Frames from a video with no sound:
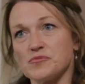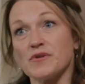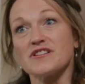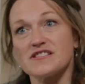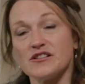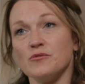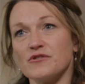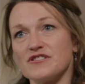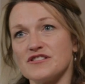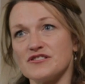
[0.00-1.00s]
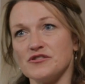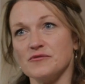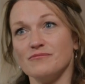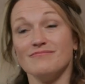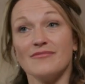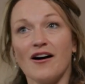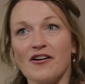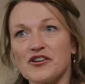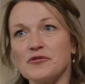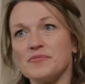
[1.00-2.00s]
but I still wanted to
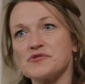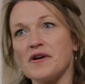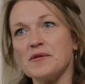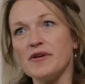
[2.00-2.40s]
argue and persuade